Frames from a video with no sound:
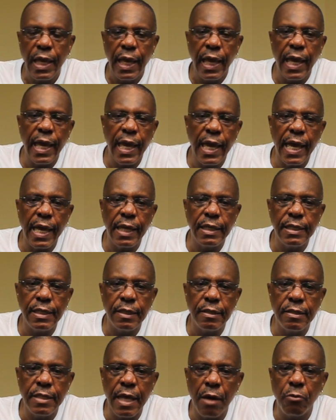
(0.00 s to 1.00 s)
And
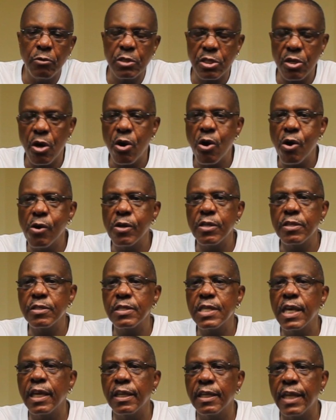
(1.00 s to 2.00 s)
that was the hardest
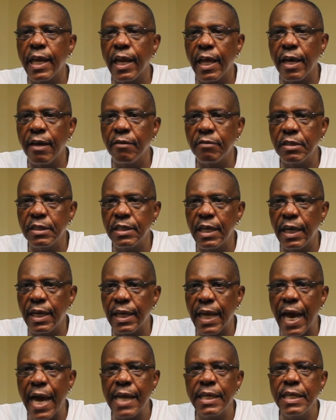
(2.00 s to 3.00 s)
thing that I ever done.
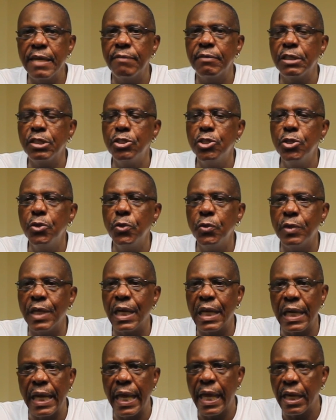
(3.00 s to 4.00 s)
I never knew
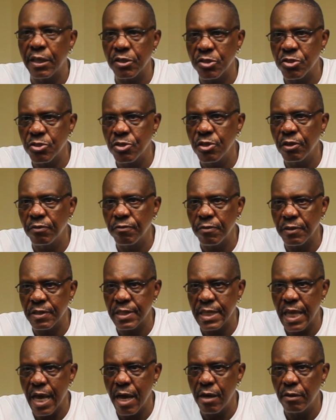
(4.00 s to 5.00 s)
that letters stood for
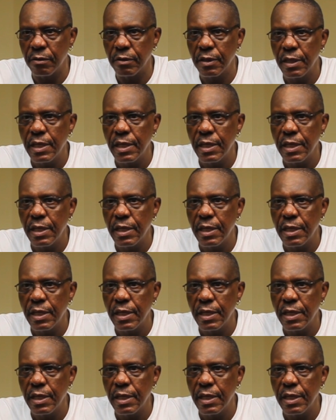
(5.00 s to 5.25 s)
sound.